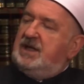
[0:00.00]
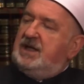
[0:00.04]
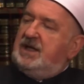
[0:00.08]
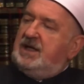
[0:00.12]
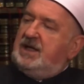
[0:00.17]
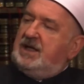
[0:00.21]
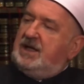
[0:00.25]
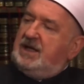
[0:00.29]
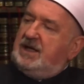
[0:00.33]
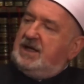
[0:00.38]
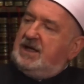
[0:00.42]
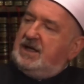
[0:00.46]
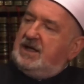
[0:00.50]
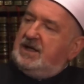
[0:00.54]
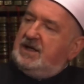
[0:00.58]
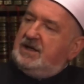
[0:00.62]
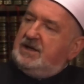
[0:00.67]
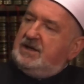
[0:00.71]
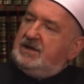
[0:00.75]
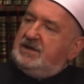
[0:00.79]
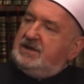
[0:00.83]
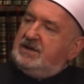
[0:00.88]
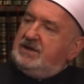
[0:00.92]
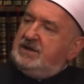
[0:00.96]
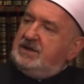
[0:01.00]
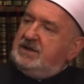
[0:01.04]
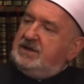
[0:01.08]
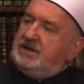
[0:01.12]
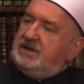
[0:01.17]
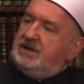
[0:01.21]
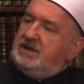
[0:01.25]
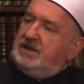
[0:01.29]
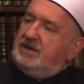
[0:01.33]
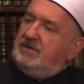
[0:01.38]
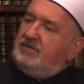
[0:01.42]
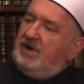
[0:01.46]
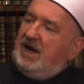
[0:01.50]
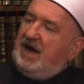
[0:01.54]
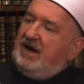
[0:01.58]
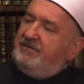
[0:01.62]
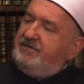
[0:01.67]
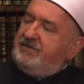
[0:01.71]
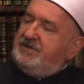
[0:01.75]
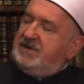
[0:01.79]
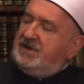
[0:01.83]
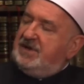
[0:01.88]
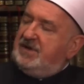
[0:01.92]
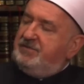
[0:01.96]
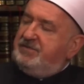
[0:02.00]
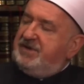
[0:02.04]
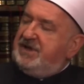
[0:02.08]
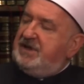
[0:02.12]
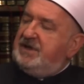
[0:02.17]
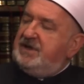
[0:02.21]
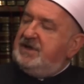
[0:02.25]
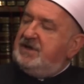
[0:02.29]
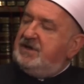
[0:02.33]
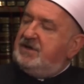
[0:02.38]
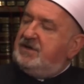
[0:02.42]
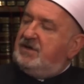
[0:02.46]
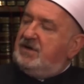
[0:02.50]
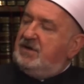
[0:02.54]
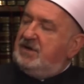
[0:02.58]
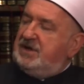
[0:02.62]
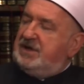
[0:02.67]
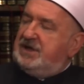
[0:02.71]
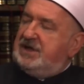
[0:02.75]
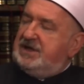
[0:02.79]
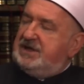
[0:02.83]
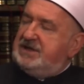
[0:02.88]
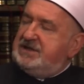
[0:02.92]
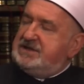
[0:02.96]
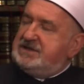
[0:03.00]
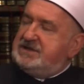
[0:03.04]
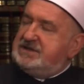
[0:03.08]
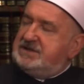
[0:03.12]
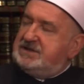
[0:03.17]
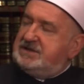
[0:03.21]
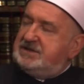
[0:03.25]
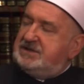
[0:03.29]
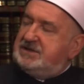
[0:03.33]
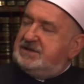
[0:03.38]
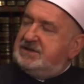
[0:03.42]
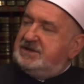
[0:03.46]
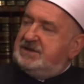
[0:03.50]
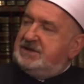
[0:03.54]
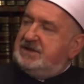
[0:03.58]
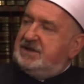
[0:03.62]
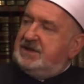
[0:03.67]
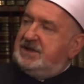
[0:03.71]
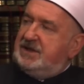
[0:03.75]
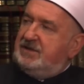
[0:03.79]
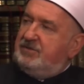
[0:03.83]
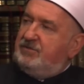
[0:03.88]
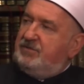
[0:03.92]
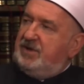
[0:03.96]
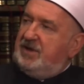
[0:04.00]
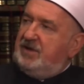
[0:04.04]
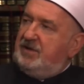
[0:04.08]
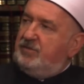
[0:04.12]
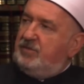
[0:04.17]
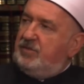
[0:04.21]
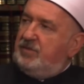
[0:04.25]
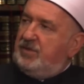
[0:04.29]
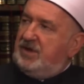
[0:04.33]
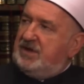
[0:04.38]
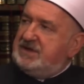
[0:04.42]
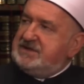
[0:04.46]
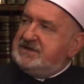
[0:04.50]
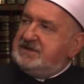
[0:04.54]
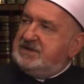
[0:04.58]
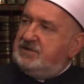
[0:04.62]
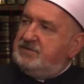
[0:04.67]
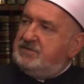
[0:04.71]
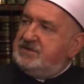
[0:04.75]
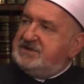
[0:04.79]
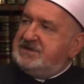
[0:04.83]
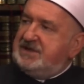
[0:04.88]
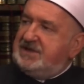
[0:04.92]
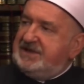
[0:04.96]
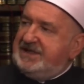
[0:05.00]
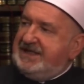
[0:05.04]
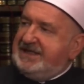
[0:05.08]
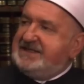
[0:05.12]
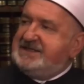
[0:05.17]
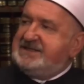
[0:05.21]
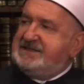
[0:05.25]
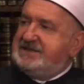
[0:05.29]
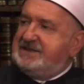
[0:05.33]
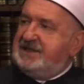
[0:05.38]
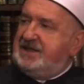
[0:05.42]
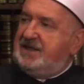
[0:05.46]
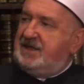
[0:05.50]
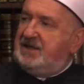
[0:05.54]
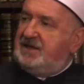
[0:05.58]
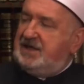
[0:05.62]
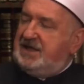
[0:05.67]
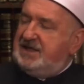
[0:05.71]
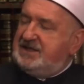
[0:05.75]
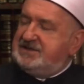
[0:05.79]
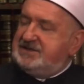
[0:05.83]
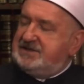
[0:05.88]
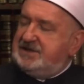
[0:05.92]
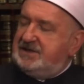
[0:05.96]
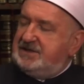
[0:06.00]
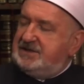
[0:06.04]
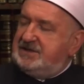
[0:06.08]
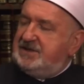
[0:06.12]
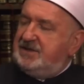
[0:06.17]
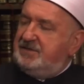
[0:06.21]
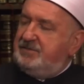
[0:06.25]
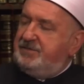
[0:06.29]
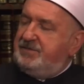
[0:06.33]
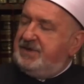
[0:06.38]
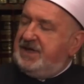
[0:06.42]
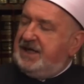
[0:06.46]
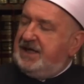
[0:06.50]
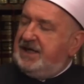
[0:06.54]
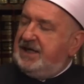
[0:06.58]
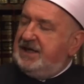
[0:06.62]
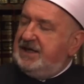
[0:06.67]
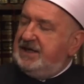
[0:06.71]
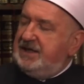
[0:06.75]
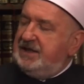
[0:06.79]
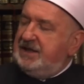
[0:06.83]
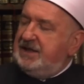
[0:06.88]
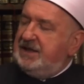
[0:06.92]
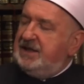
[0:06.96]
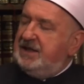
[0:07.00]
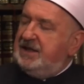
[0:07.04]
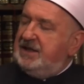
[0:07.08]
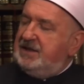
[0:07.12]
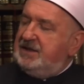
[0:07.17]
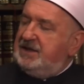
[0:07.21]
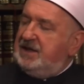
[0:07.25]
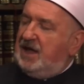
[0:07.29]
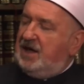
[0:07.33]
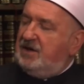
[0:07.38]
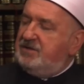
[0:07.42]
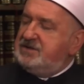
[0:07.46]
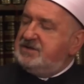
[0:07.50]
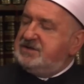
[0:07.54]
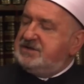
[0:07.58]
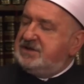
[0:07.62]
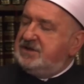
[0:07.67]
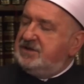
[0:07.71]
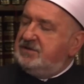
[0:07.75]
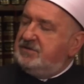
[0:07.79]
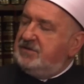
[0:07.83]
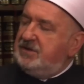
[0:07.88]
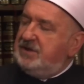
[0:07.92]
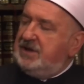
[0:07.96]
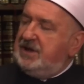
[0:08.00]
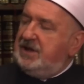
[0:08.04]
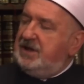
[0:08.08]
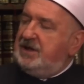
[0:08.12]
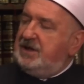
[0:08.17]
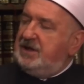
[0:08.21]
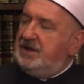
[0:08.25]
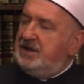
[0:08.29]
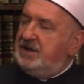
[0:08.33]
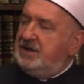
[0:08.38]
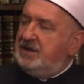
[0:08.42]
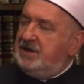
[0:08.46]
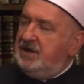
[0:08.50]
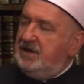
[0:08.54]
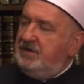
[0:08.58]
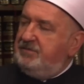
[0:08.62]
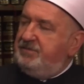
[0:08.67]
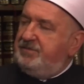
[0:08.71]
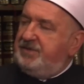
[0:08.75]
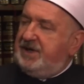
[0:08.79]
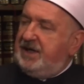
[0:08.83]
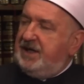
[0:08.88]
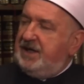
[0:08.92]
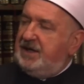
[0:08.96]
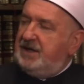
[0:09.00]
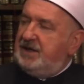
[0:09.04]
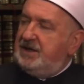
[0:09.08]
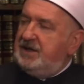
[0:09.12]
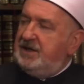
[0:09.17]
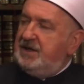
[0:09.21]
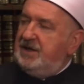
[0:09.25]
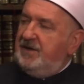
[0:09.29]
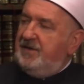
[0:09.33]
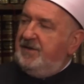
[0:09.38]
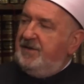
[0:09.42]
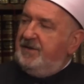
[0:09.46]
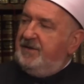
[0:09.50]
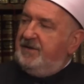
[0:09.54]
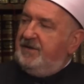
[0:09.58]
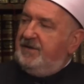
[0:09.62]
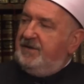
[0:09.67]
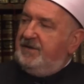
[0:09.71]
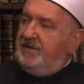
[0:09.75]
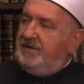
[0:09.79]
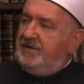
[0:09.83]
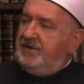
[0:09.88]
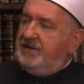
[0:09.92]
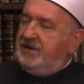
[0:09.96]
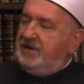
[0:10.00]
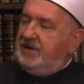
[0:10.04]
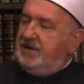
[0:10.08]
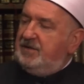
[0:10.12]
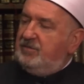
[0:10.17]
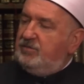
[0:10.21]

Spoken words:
after the Berlin Congress, when Bosnia was annexed by the Austro-Hungarian Empire, the